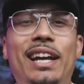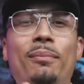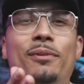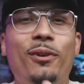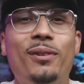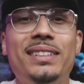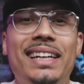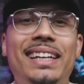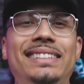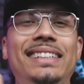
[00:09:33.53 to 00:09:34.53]
Now, before we
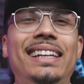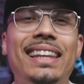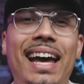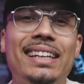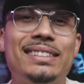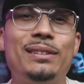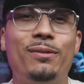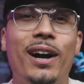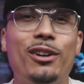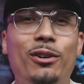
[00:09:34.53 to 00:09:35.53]
take it to the last and
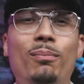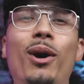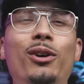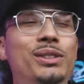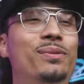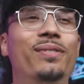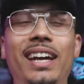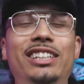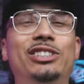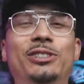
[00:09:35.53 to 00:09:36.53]
final most
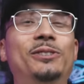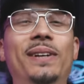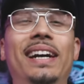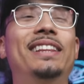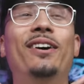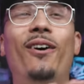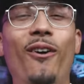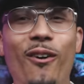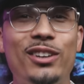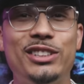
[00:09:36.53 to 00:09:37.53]
fake shoe in the
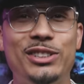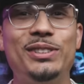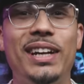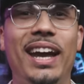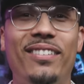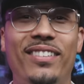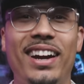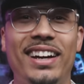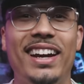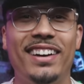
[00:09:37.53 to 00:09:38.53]
whole shoe game
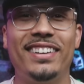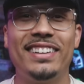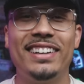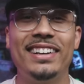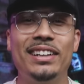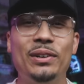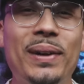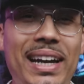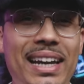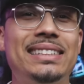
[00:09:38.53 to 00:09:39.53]
right now,
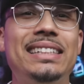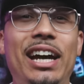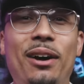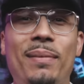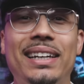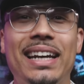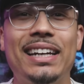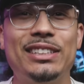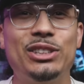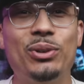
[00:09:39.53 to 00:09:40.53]
we gotta see how my
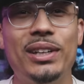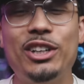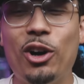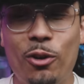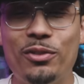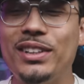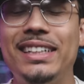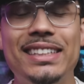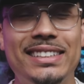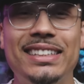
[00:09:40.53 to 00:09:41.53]
dad is doing and
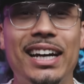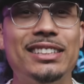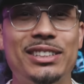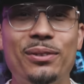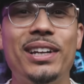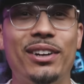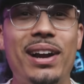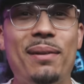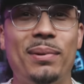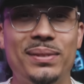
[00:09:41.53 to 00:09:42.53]
hopefully he's done so we can
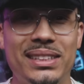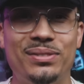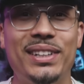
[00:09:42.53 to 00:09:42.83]
wrap up this